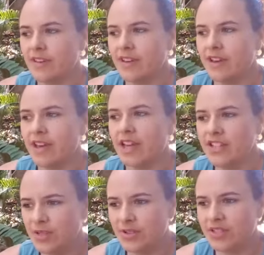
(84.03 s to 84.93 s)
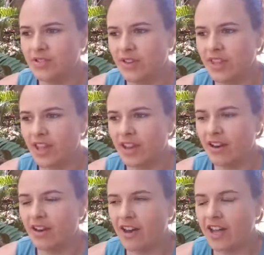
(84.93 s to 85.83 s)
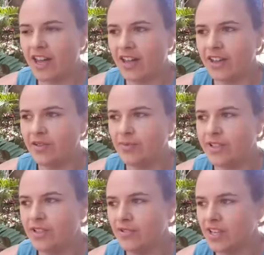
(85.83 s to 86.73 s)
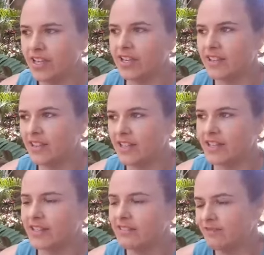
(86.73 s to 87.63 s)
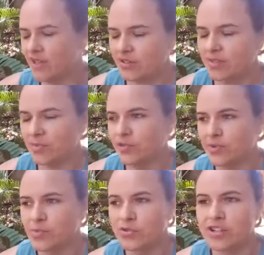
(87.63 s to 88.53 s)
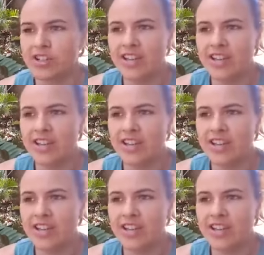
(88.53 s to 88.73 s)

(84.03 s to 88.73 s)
as she was doing that, I was looking at this, towards a bush,